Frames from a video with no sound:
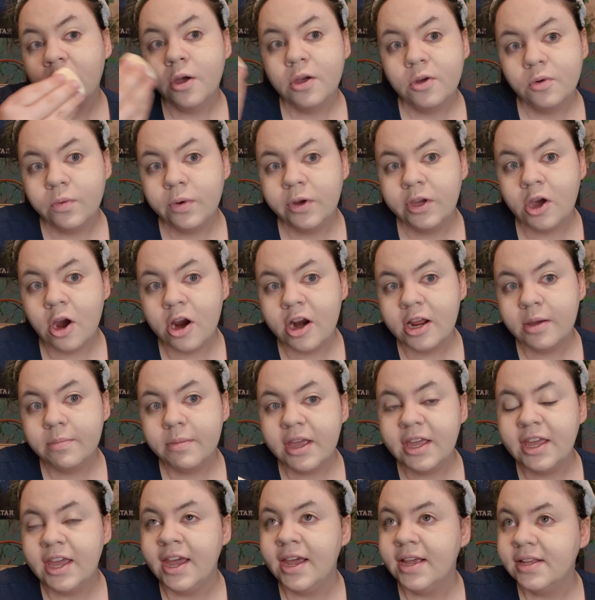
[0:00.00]
Regarding my
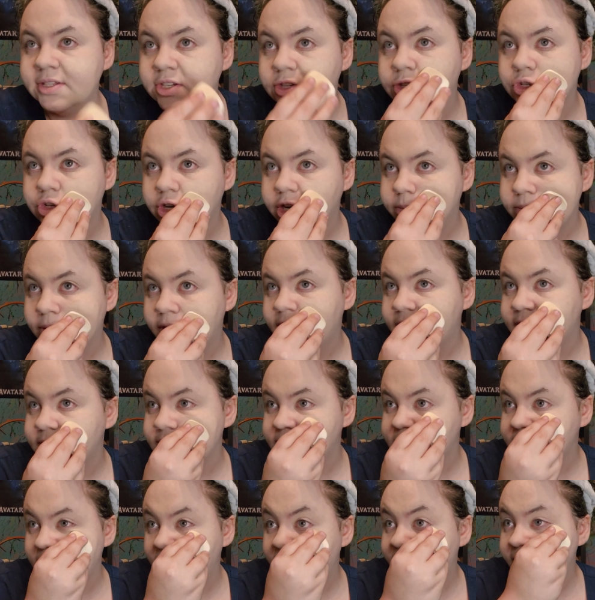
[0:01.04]
cancer
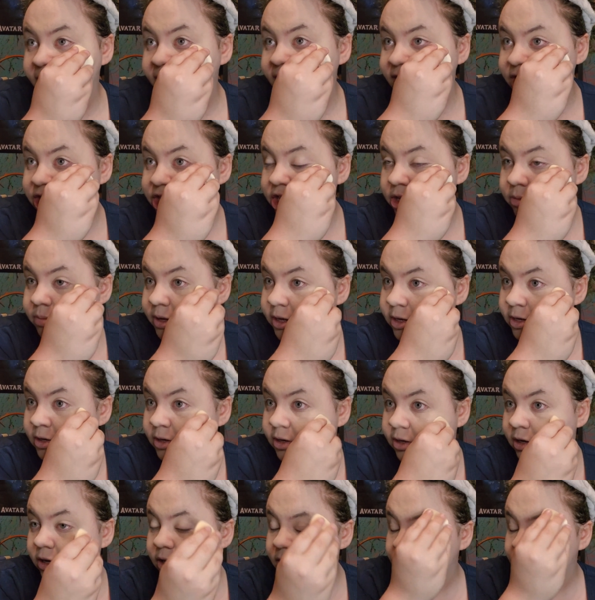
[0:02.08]
treatment, I've actually been,